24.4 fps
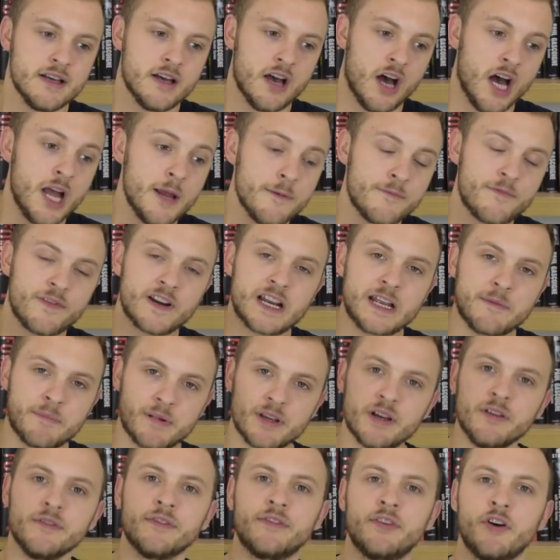Hopefully
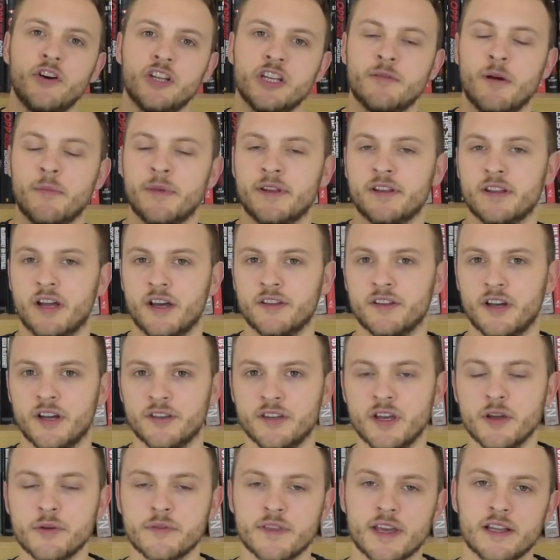beyond Tottenham. I mean, I
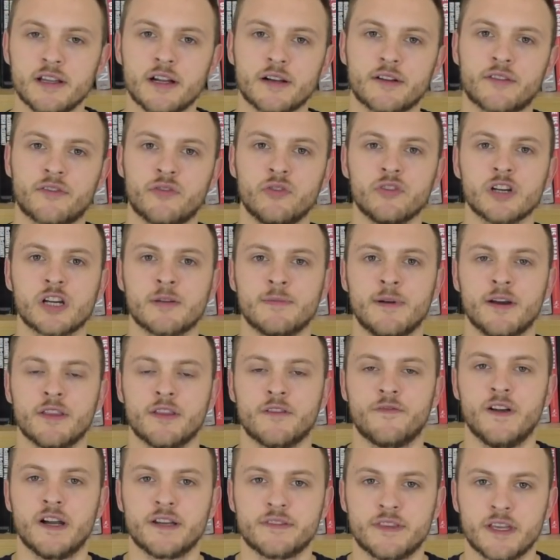know they like to talk about the
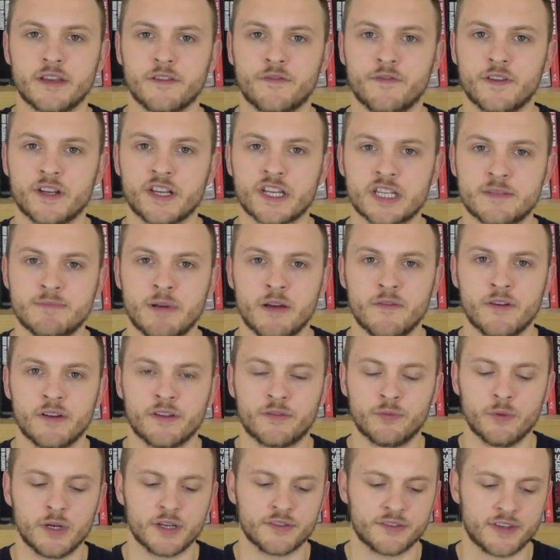fact they finished above
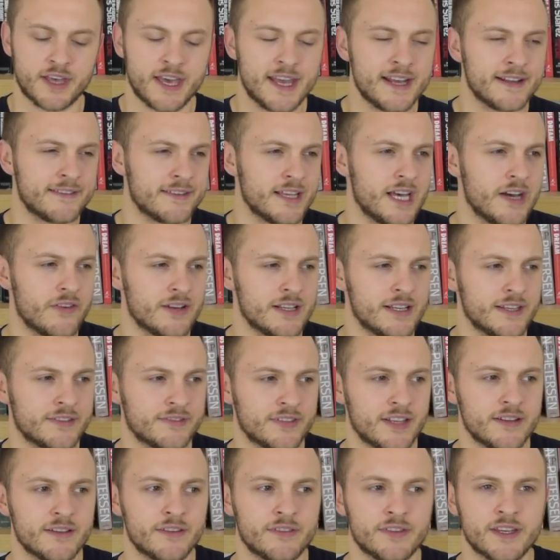us, what is it, 8 out of the last
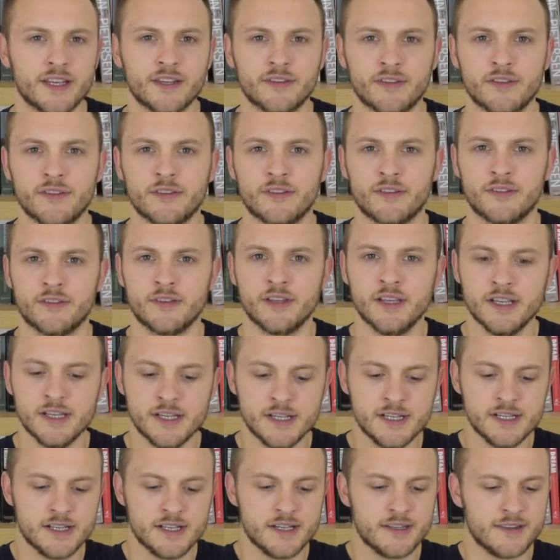10 seasons, and
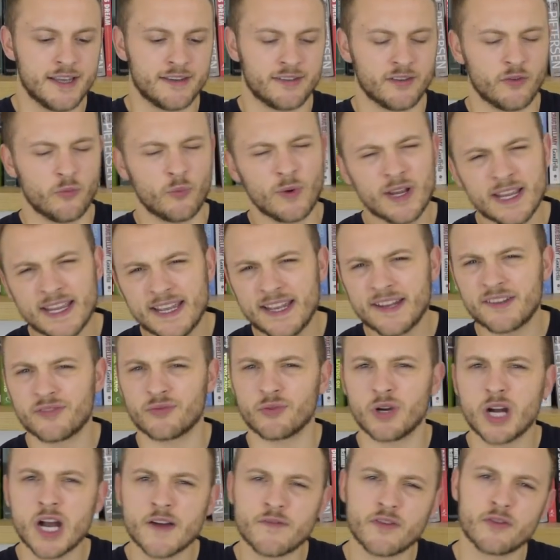there's a weird
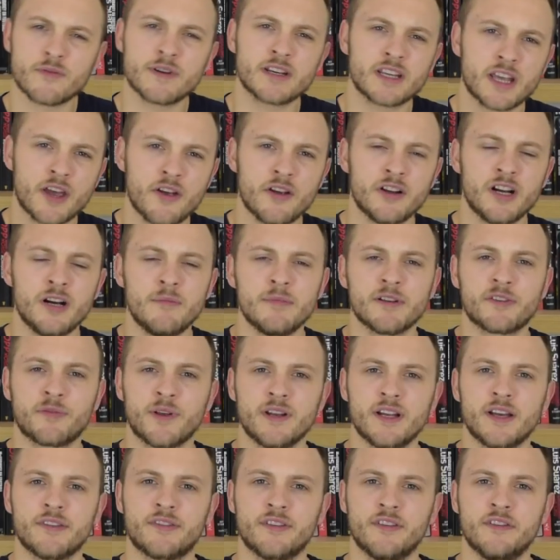rivalry going on
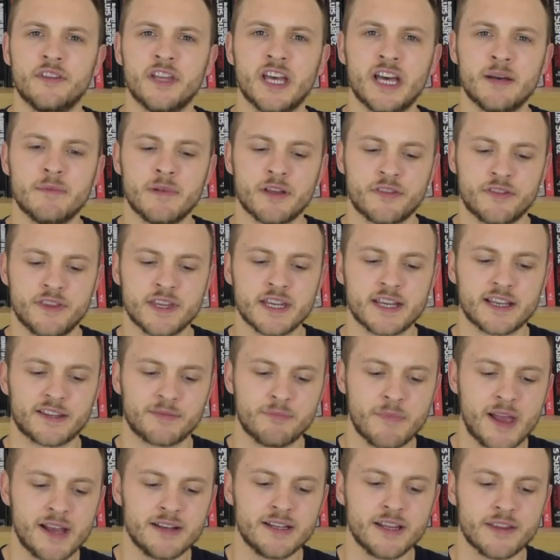between us and them. I think it's
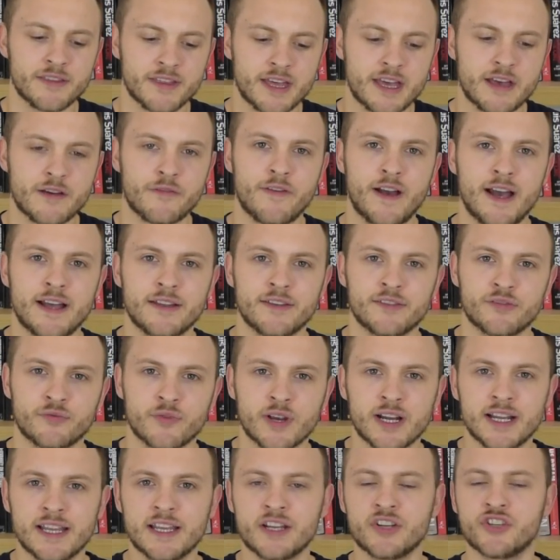mainly their fans
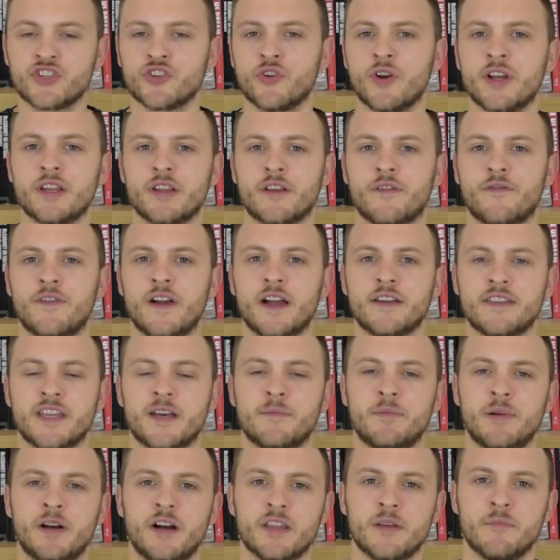really enjoying the fact they're
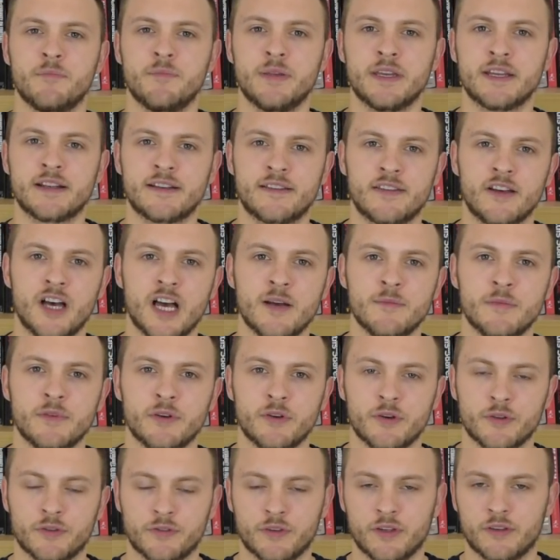part of the big time,
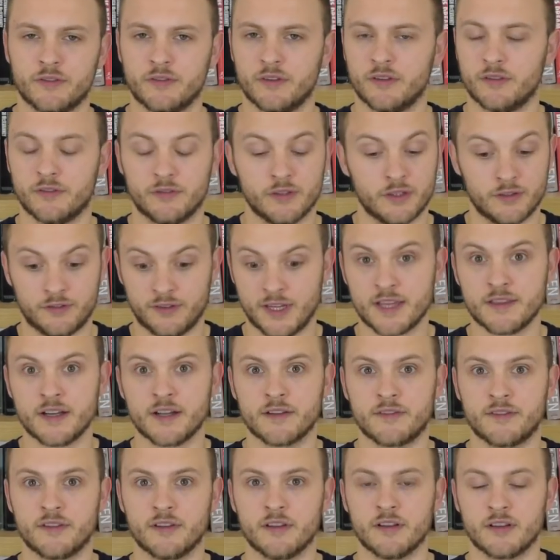or as they
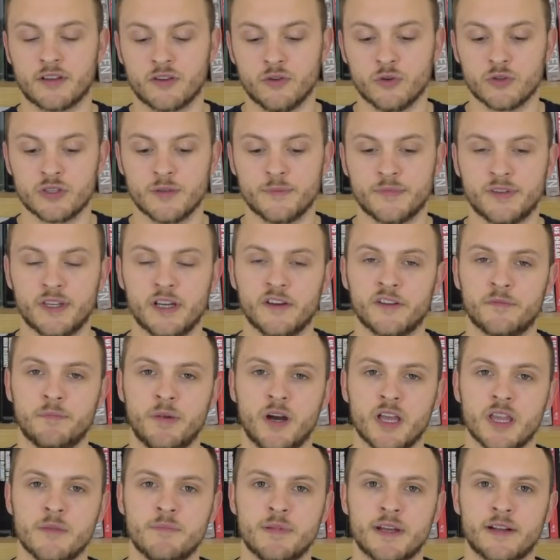like to call themselves,
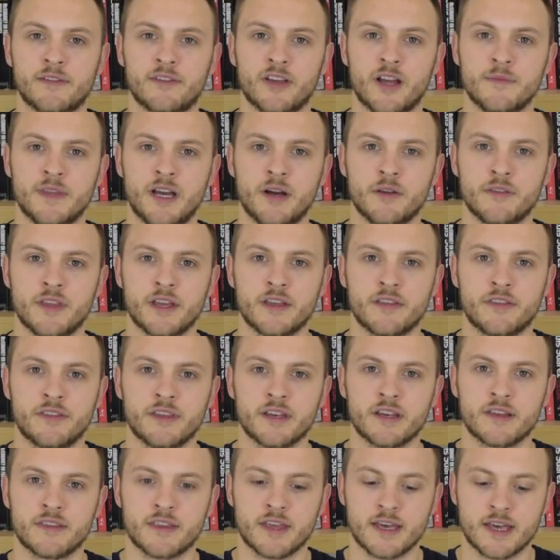part of the big time now. They
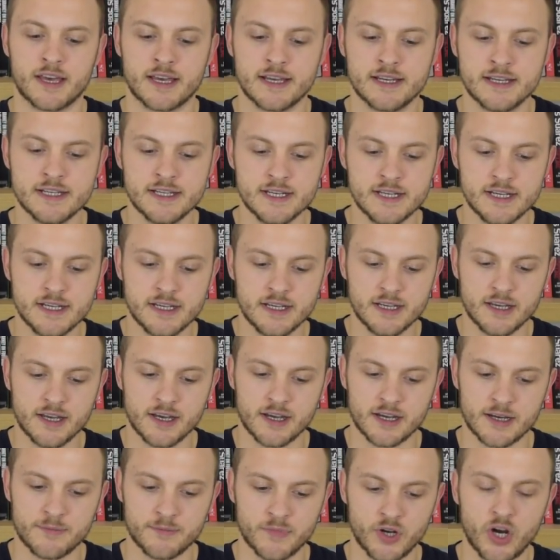think they're
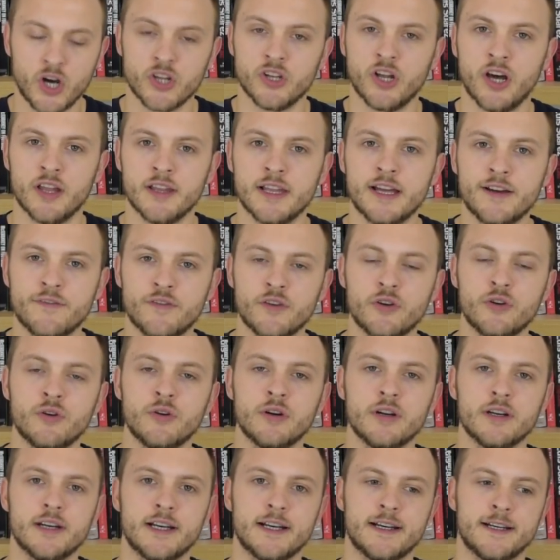on our
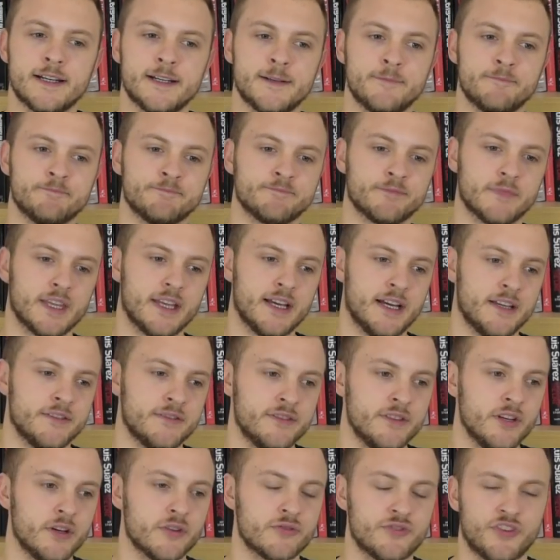level,
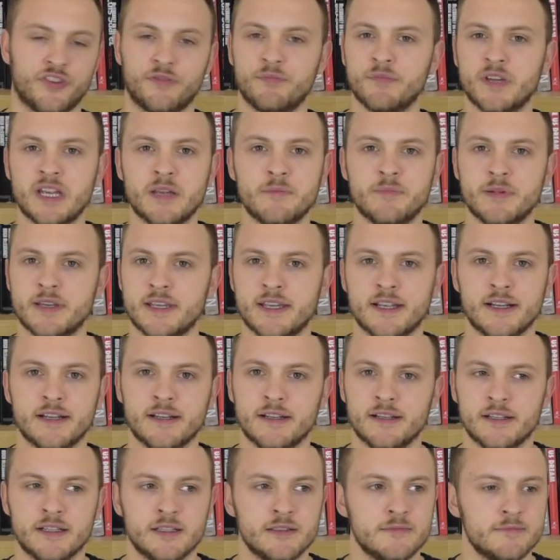and not just me being
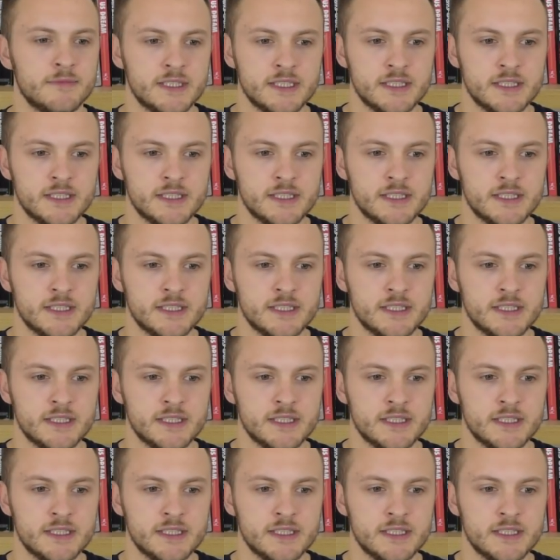a